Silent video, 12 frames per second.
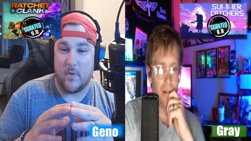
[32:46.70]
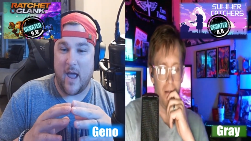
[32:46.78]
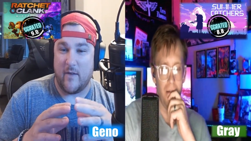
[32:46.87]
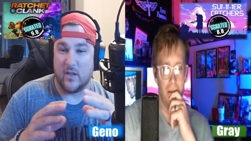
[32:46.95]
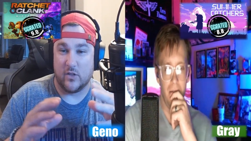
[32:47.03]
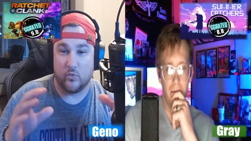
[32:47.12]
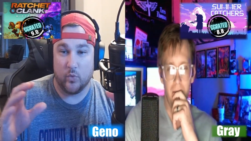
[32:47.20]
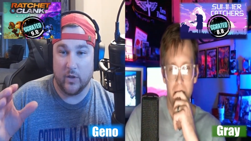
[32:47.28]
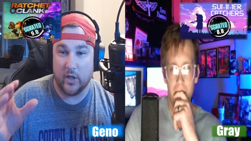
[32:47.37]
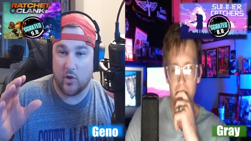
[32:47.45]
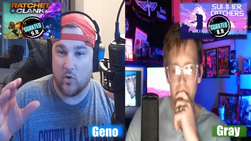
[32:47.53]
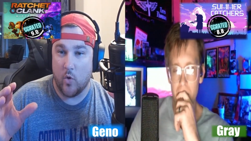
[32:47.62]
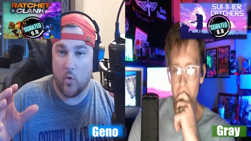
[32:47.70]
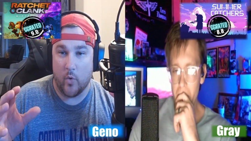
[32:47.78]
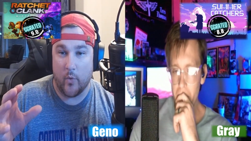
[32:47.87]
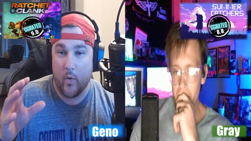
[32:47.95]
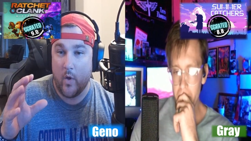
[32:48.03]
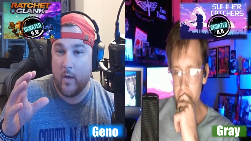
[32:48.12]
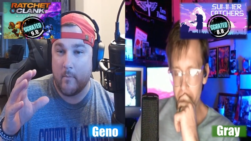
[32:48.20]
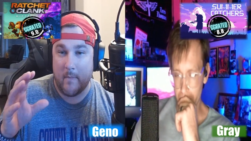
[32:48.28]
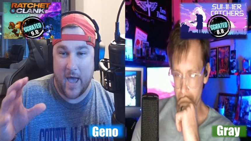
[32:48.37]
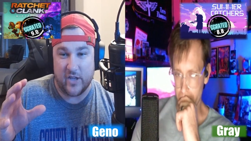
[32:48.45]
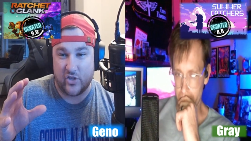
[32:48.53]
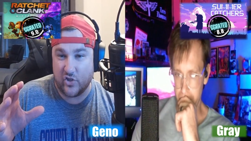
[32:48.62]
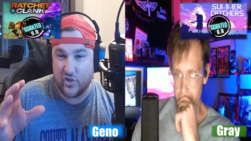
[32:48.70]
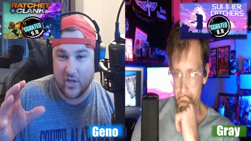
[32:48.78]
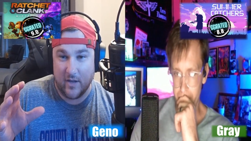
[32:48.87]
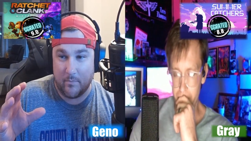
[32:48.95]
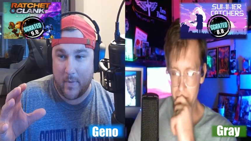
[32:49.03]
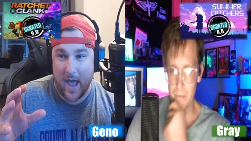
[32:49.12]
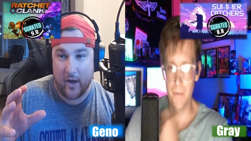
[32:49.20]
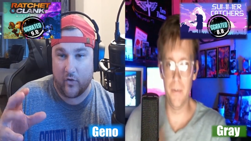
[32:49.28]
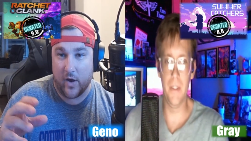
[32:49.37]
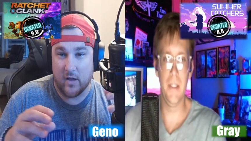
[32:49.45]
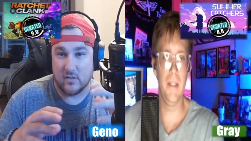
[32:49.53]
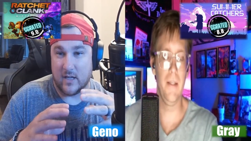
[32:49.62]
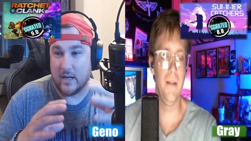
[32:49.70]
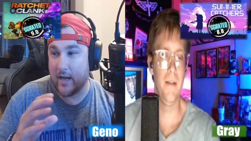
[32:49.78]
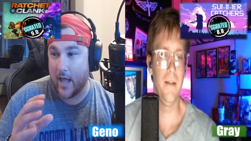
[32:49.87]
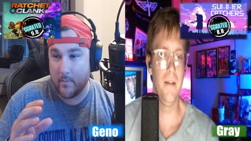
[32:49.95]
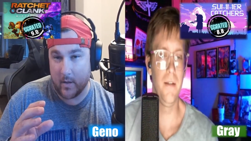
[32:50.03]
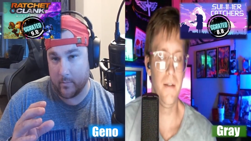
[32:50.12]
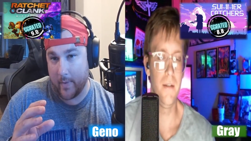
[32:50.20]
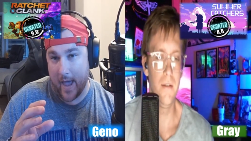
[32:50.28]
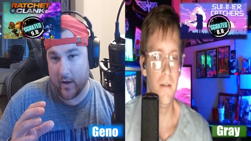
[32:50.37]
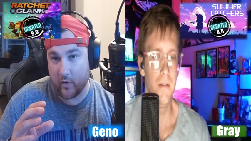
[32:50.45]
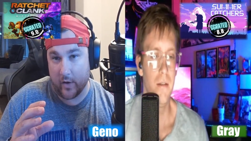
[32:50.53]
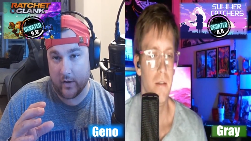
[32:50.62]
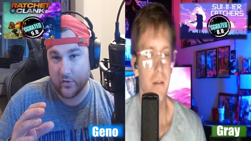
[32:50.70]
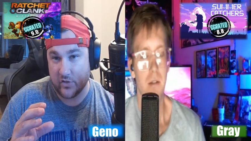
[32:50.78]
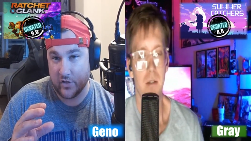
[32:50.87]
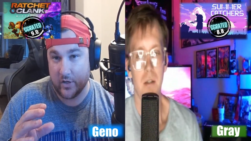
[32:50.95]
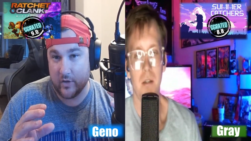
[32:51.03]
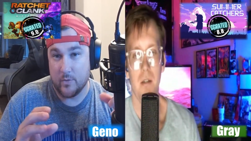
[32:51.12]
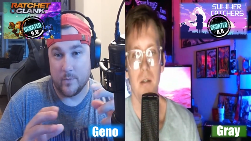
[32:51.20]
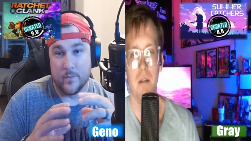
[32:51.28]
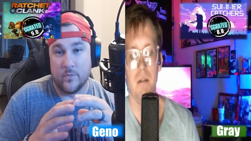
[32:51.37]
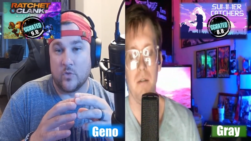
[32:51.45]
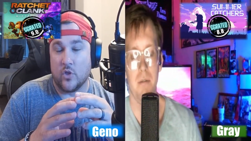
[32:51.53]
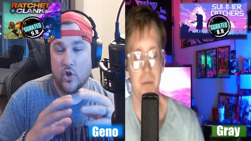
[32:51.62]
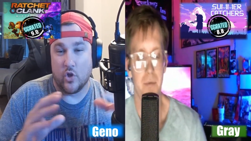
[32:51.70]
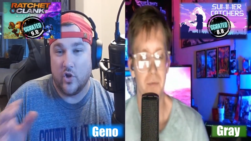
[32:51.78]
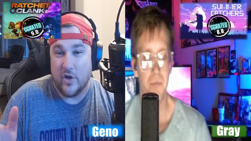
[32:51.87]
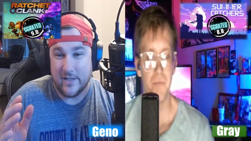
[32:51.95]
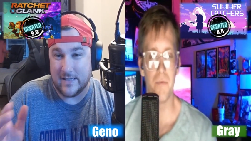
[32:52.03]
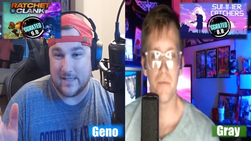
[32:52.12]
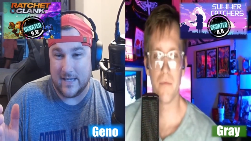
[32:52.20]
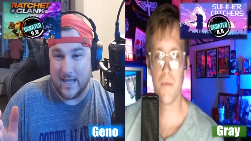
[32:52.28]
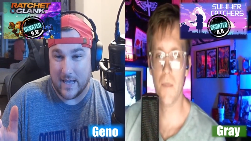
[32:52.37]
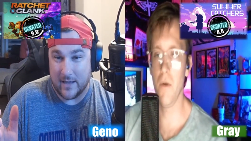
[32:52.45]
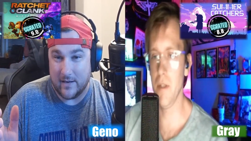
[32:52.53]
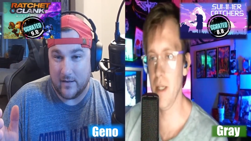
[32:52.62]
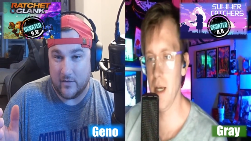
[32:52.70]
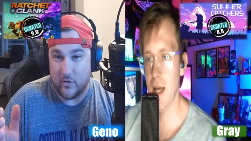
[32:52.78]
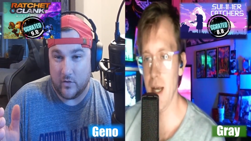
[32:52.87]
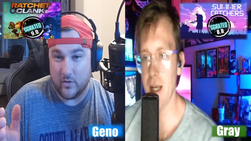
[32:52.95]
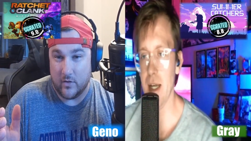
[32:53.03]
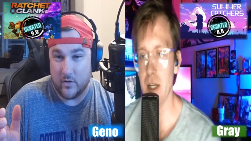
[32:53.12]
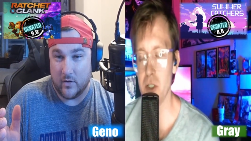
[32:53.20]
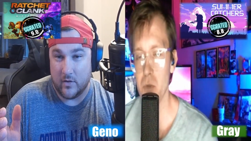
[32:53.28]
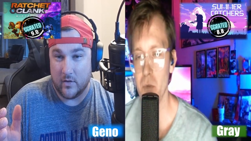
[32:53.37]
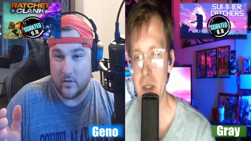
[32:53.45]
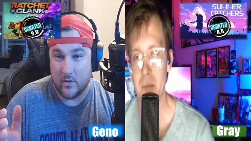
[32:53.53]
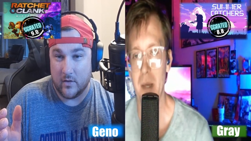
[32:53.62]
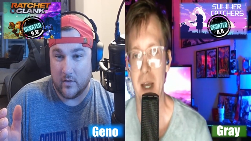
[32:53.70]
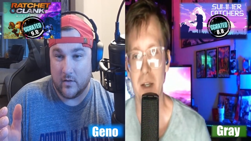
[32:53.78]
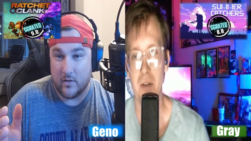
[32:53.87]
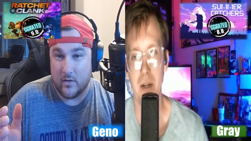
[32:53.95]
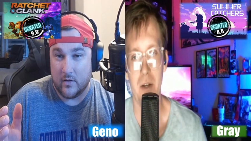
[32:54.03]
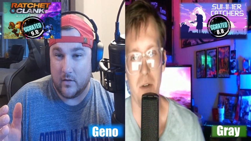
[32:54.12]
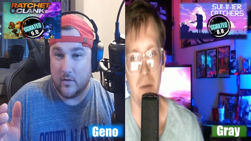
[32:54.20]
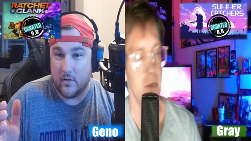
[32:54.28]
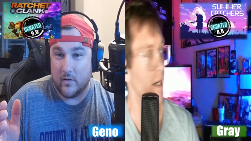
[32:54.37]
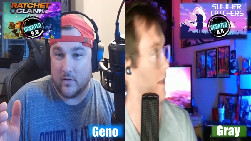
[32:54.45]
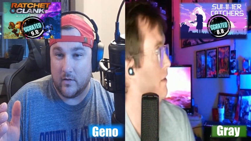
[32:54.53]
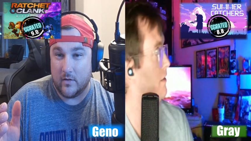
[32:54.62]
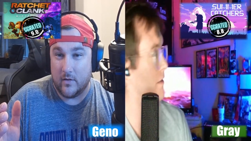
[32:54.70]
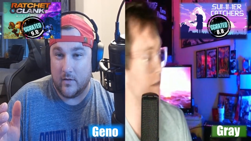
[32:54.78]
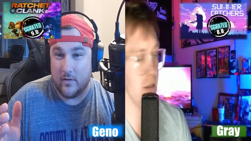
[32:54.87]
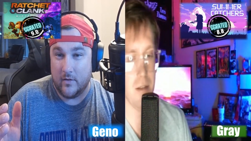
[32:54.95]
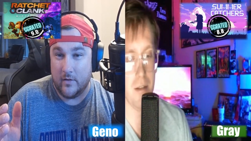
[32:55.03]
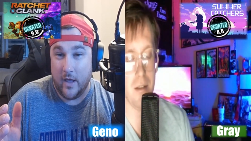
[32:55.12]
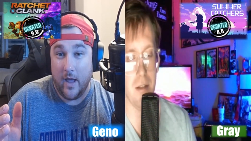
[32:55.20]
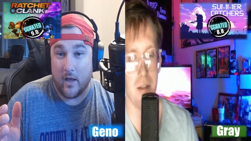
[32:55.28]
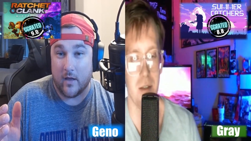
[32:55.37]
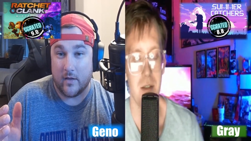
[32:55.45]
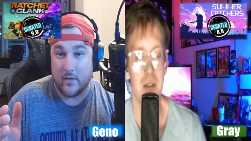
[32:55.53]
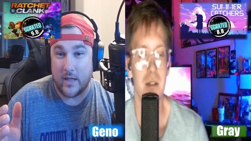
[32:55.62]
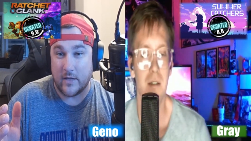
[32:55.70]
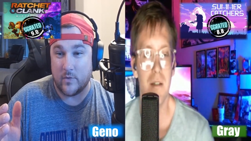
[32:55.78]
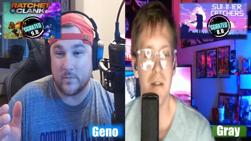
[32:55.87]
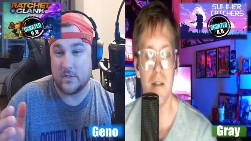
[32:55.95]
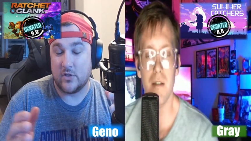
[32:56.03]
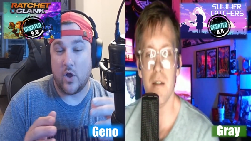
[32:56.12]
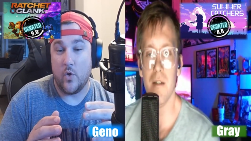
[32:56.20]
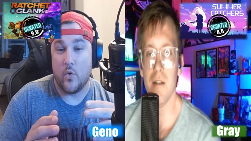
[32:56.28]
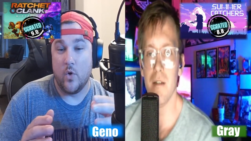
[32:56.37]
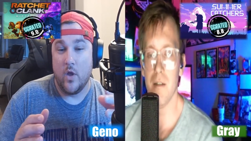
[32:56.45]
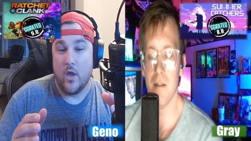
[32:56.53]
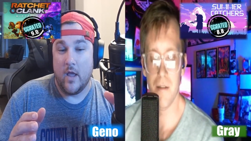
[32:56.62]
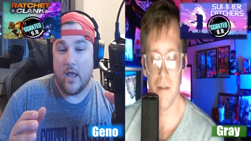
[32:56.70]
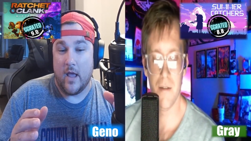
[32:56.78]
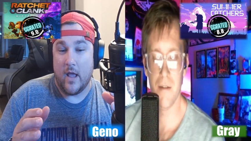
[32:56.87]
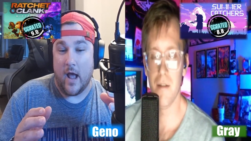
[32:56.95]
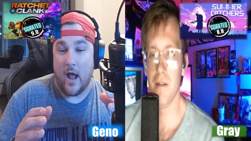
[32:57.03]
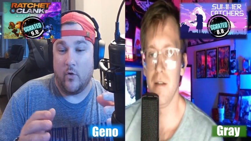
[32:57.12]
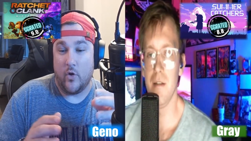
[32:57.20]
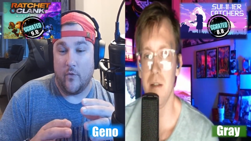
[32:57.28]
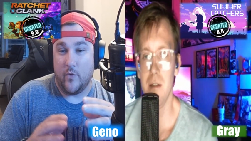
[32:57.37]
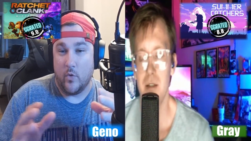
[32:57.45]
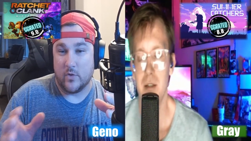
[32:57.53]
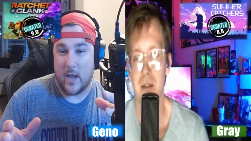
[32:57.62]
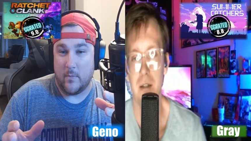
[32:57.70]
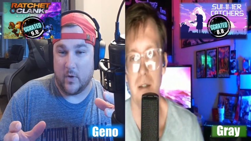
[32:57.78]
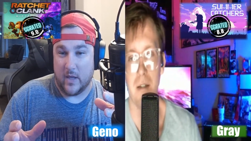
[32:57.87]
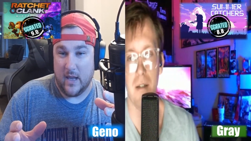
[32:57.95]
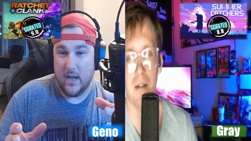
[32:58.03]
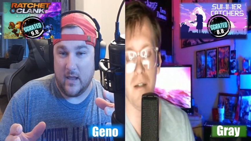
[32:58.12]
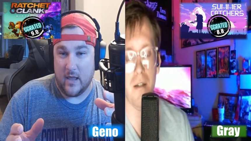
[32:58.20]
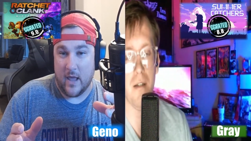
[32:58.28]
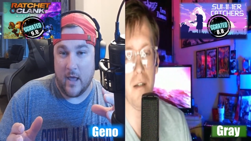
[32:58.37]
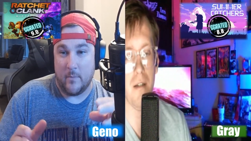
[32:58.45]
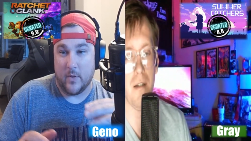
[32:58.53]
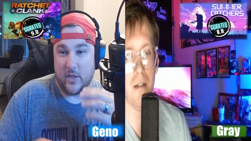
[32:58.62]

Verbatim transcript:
Speaker 1: you had these really cool Master Chief backgrounds, dynamic backgrounds, you know, you couldn't see it.
Speaker 2: Oh yeah, I got a sweet background on mine.
Speaker 1: Yeah, that's what I'm so. I don't know if you was able to get it yet,